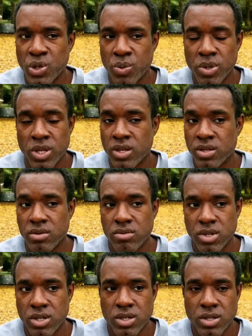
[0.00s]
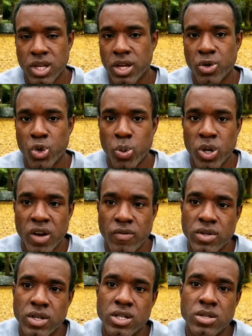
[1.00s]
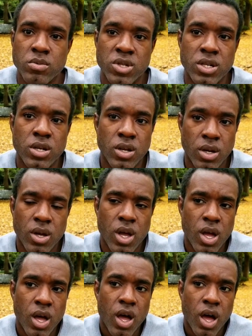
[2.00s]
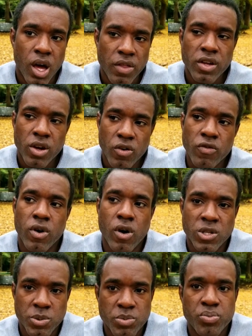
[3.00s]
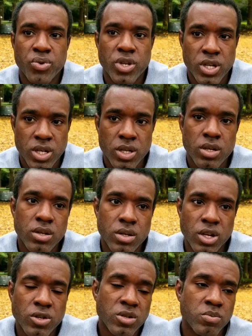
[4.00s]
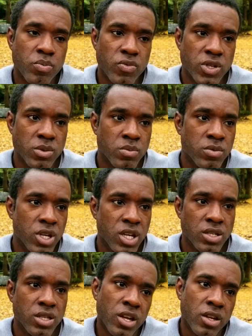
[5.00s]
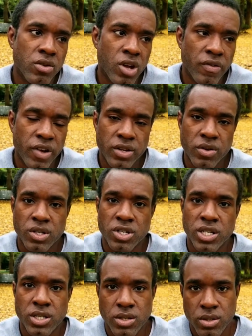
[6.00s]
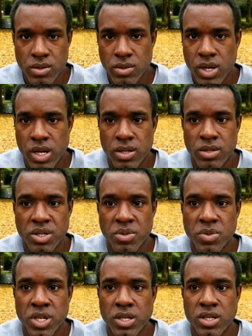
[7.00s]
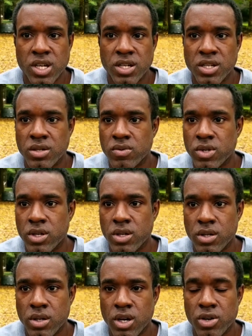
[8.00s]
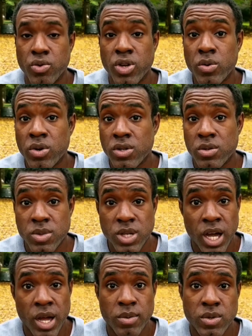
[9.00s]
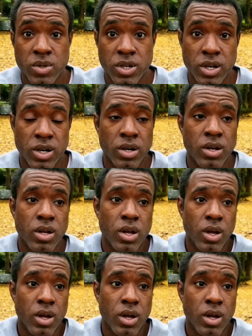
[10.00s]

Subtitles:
to them, and then it's just like a normal conversation. But I think overall it's been pretty good. There's some things I've had to adjust to, and some things that I didn't really agree with sometimes where